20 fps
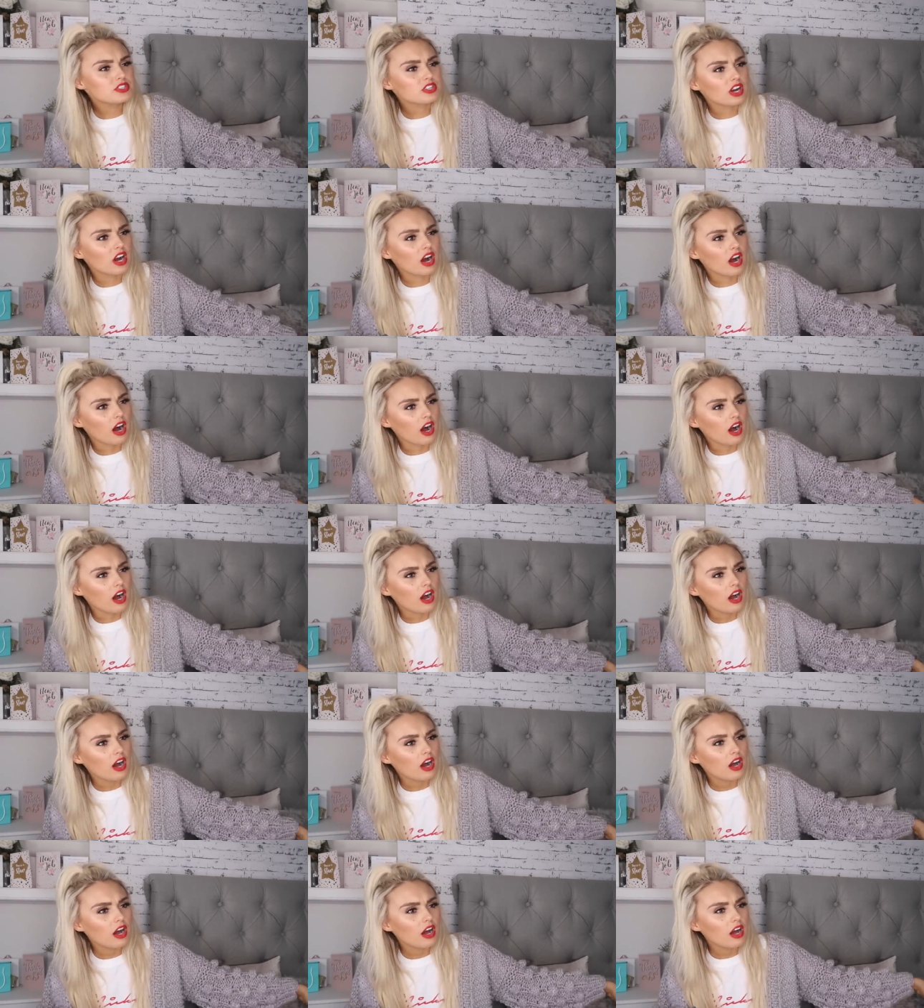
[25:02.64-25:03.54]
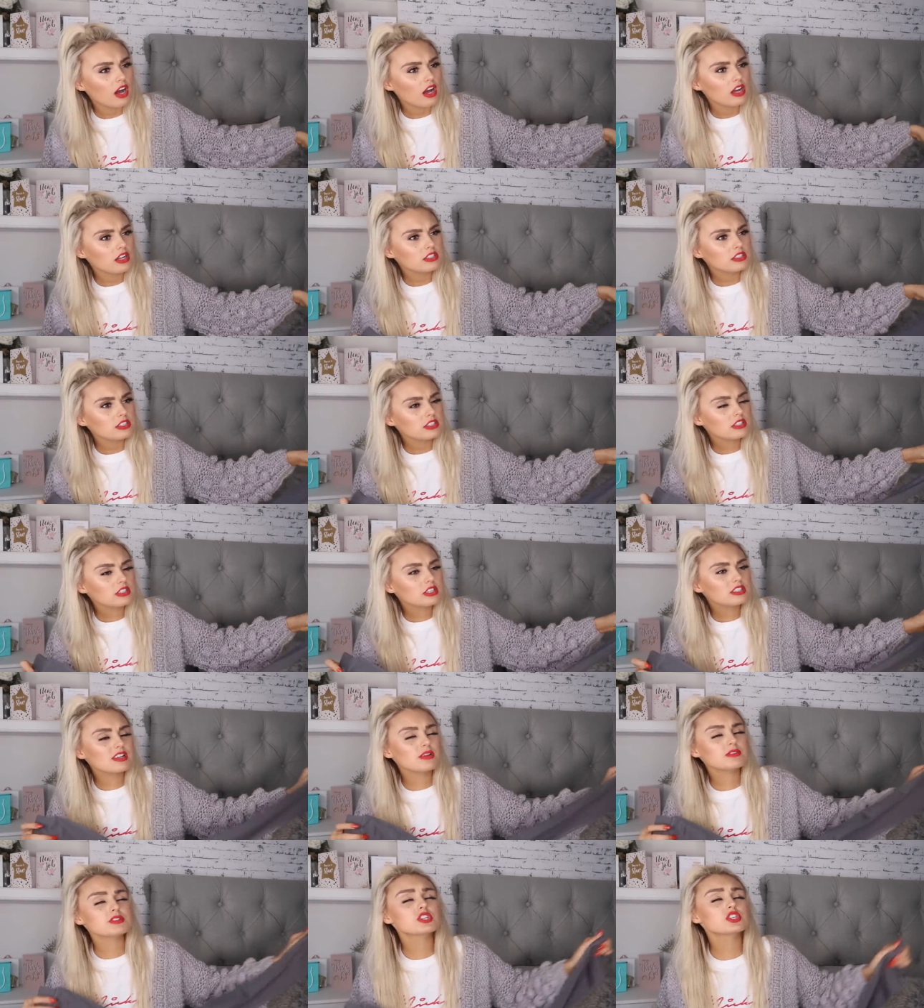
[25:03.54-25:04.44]
superstar. A superstar, sorry.
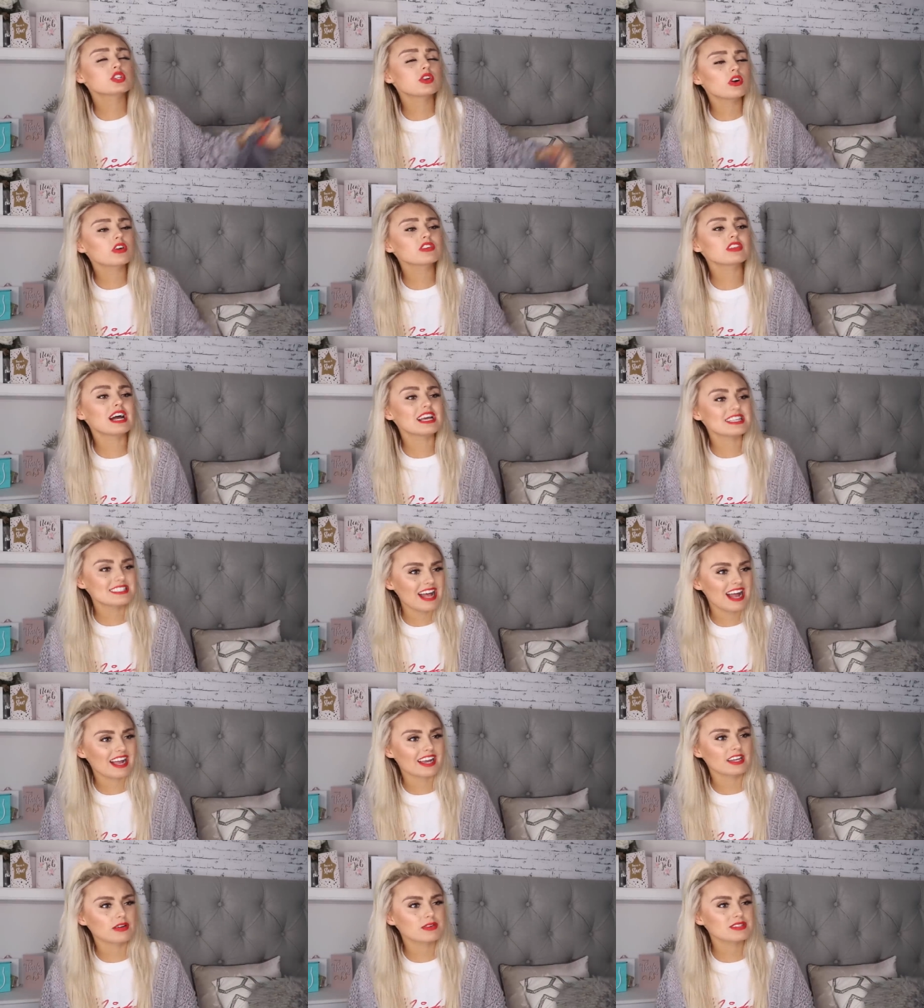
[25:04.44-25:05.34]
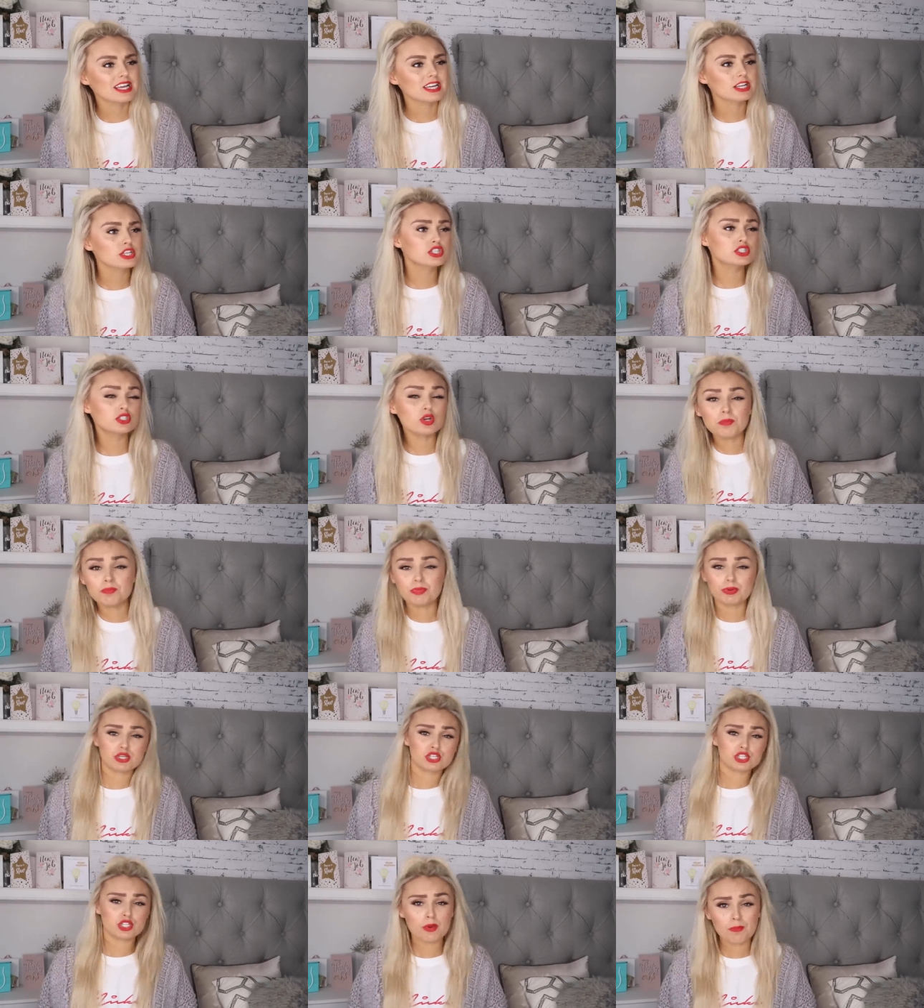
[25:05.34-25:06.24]
Because yeah. was a song that I sang and it was like yeah.
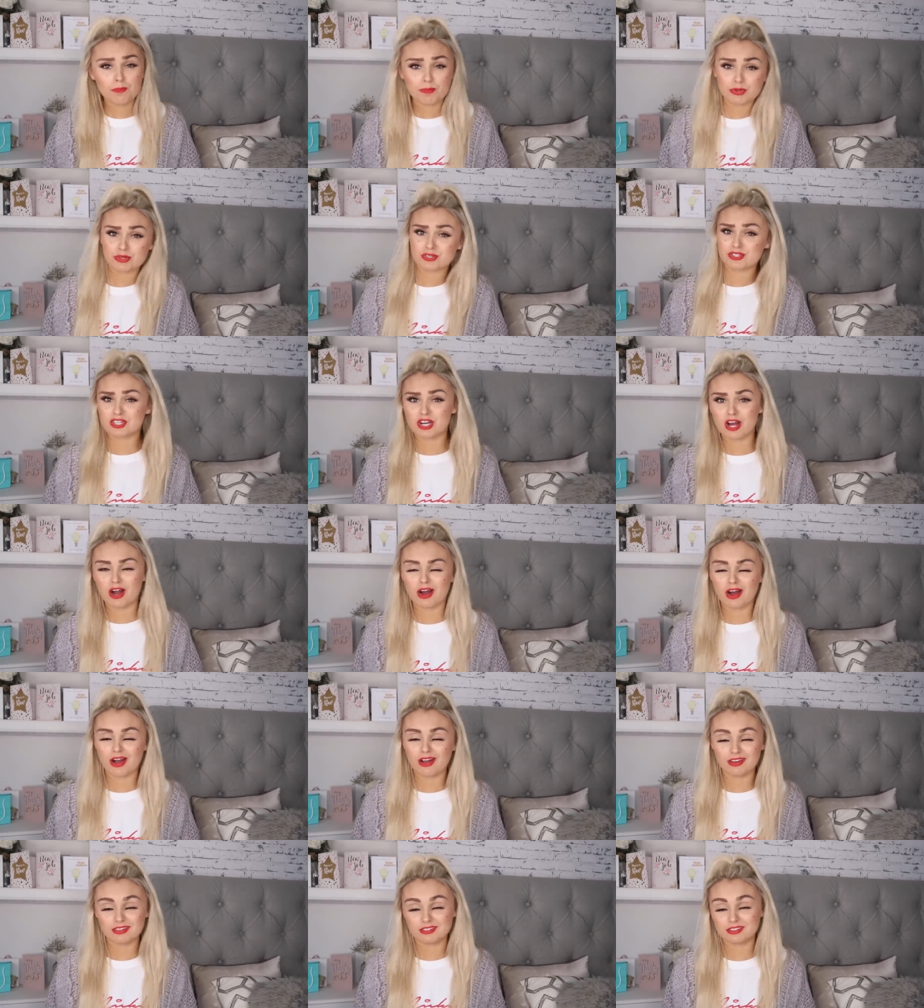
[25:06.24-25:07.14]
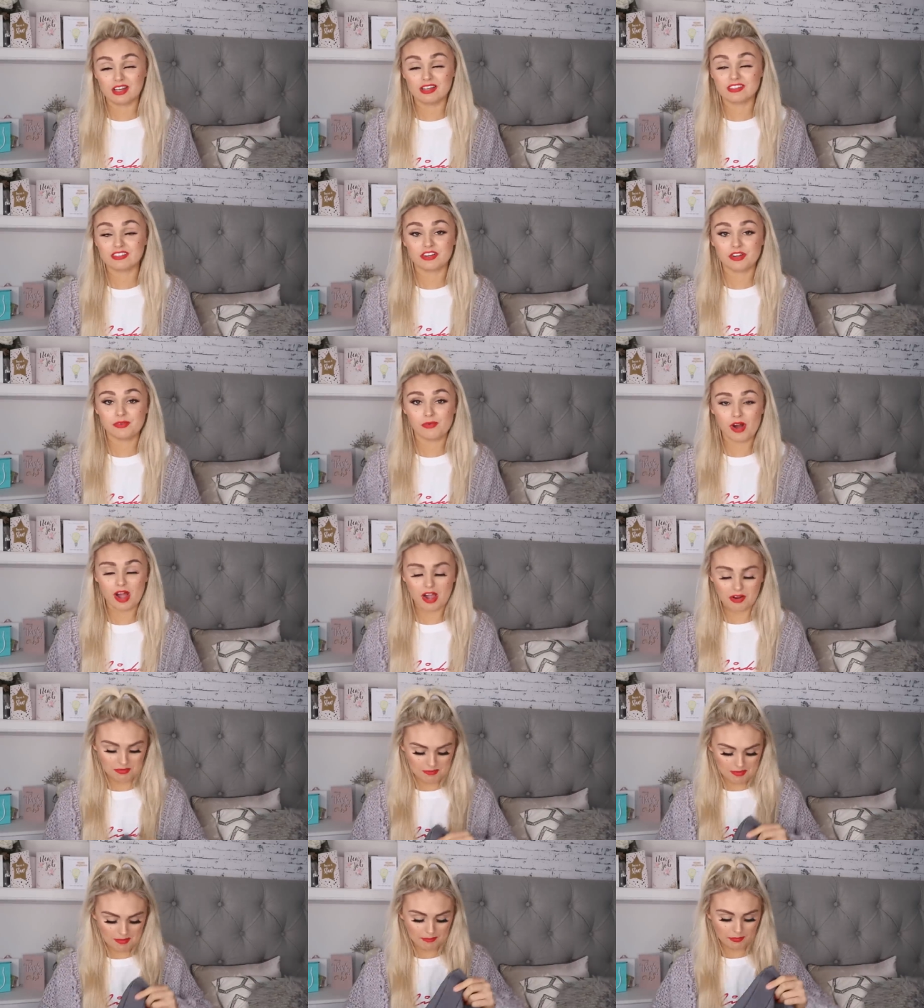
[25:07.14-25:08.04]
super superstar. Mm-hmm. I don't know why I
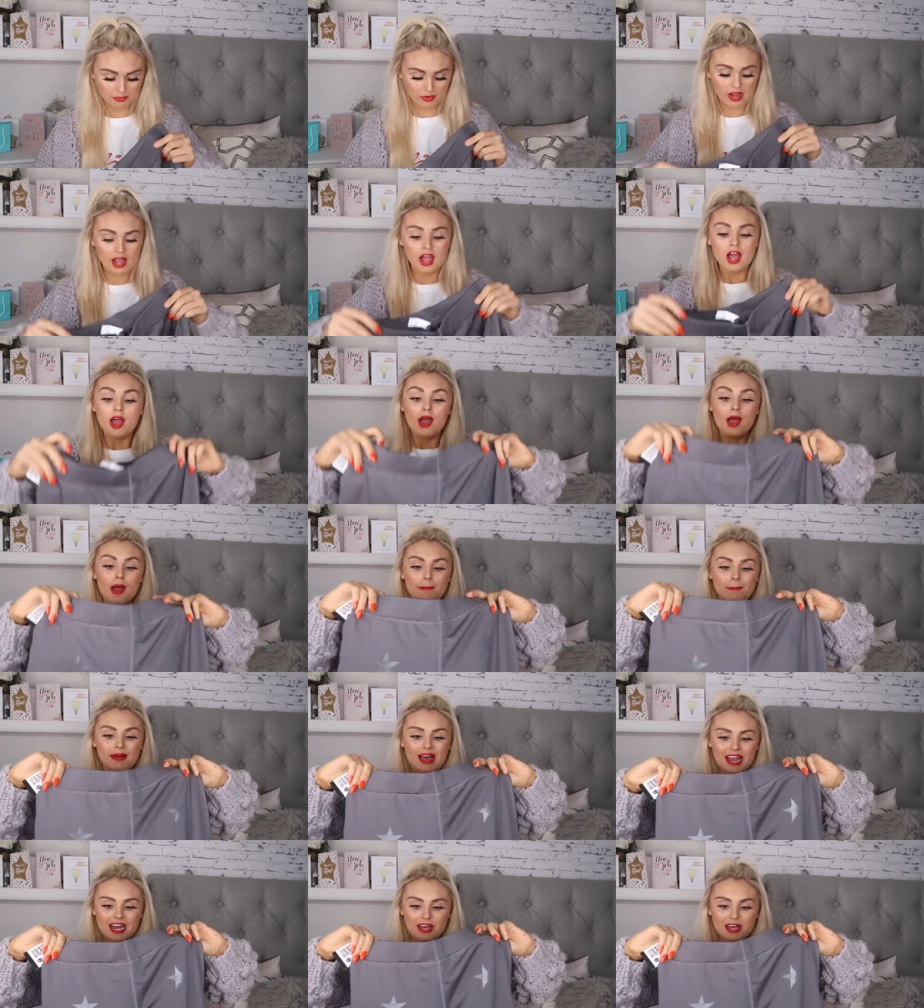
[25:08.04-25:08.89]
remember it, but